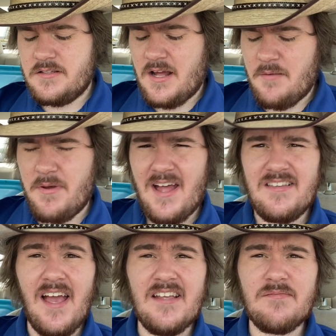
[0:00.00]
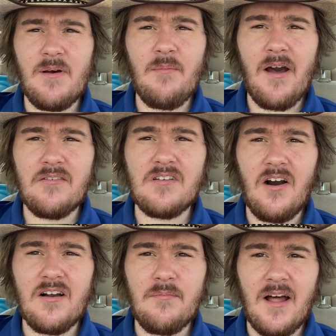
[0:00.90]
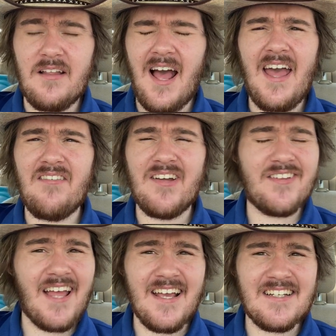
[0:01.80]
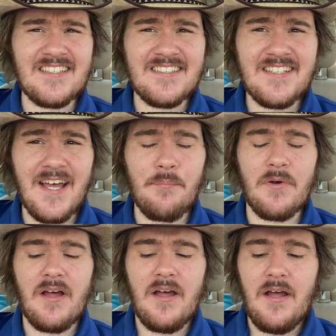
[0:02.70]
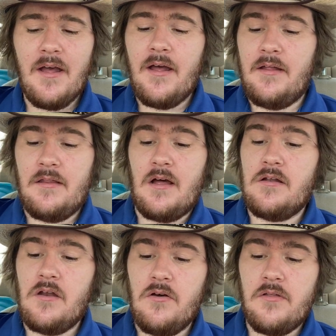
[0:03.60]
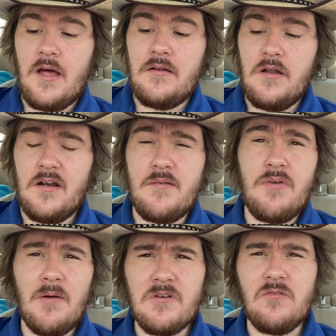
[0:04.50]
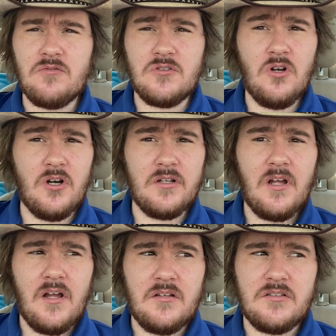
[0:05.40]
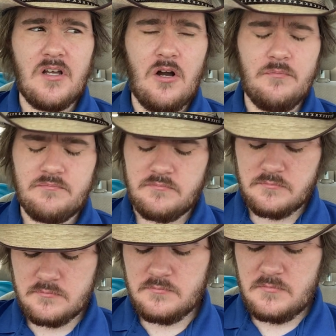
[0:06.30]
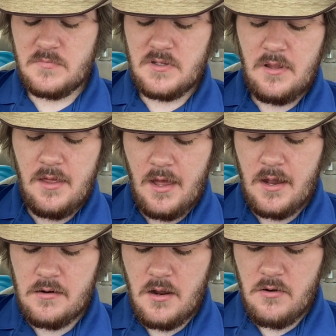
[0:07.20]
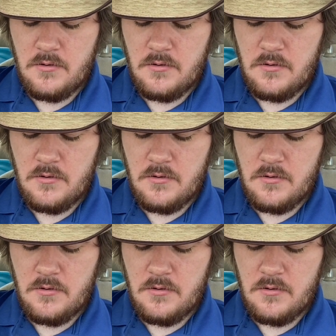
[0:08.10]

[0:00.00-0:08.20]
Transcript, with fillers: got a bad taste in my mouth talking about it. I haven't even taken a sip. And I know that Nutty Pumpkin was good. So, I don't know.